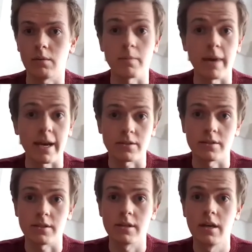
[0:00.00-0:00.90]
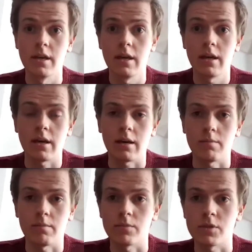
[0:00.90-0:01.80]
masters.
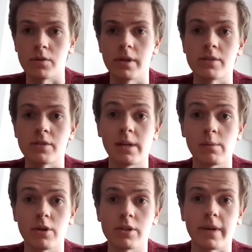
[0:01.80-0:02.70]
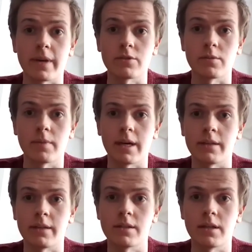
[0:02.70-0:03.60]
So it's a really broad spectrum
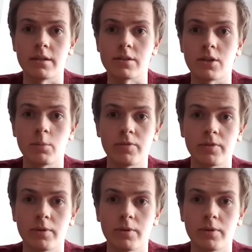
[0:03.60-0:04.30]
and there's a lot of scope for